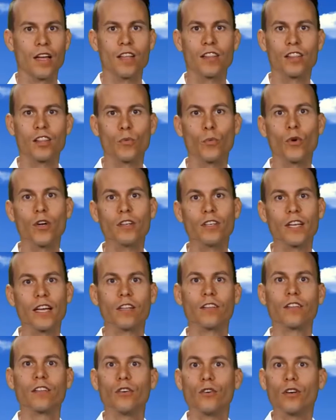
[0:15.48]
The World
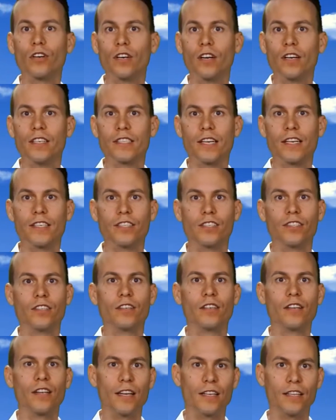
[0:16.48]
Health
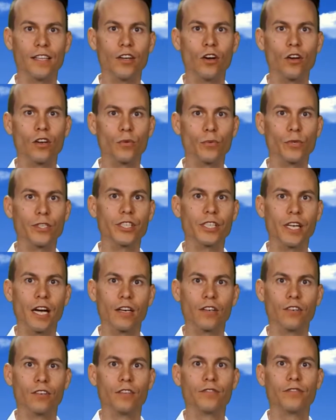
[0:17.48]
Organization, in the Ottawa
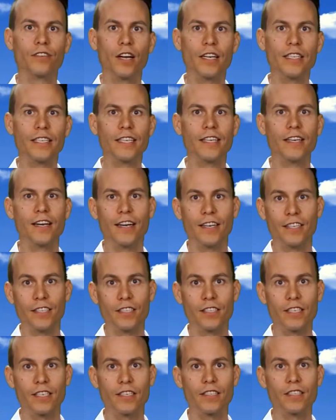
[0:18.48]
Charter of
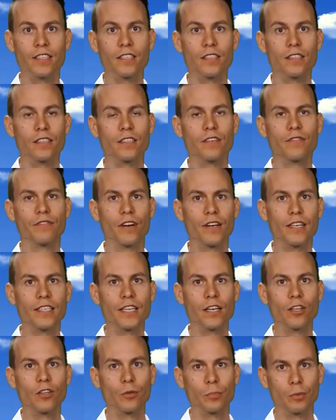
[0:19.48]
1986, defines
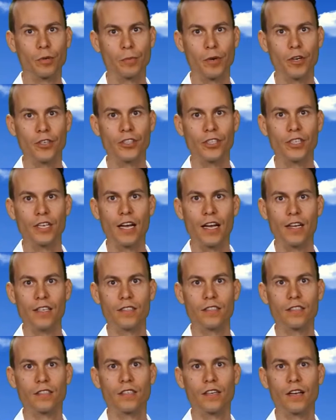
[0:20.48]
health promotion
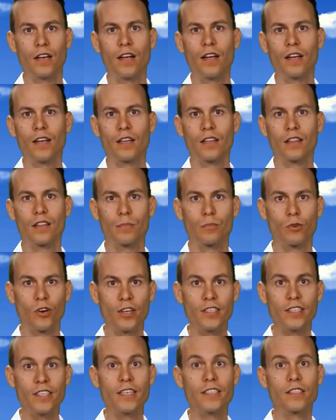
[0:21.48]
as the
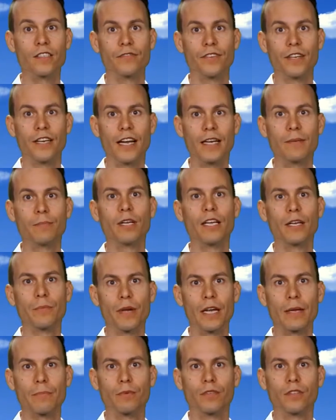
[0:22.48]
process of enabling
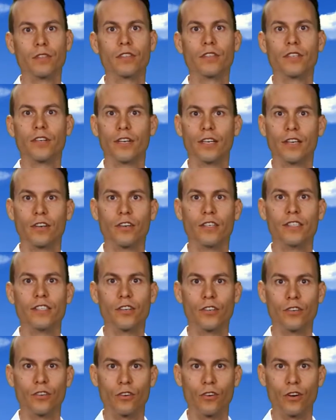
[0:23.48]
people to increase
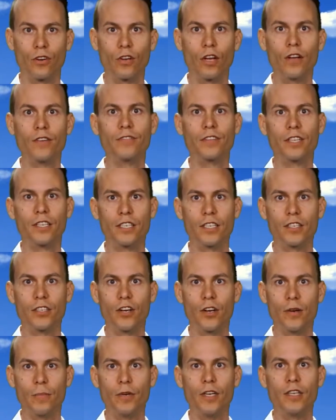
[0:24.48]
control over the
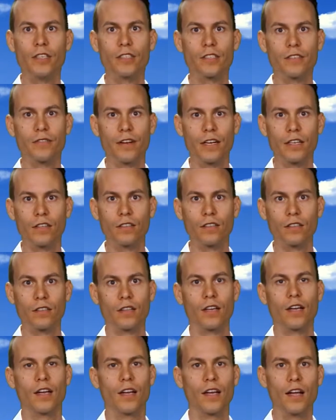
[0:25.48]
determinants of health
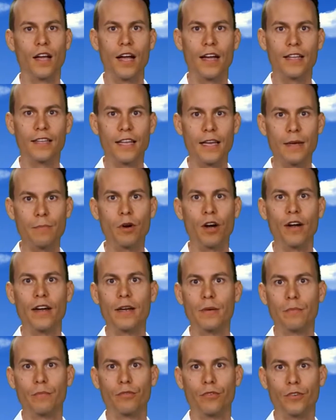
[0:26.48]
and thereby
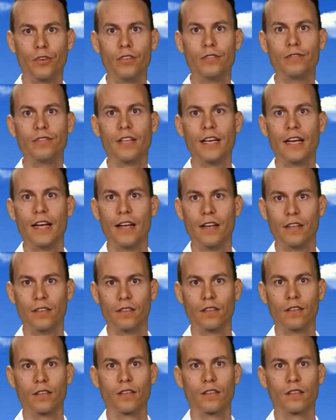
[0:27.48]
improve their
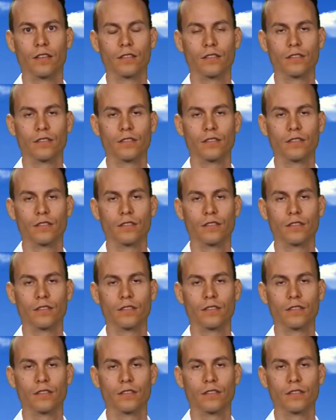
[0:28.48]
health.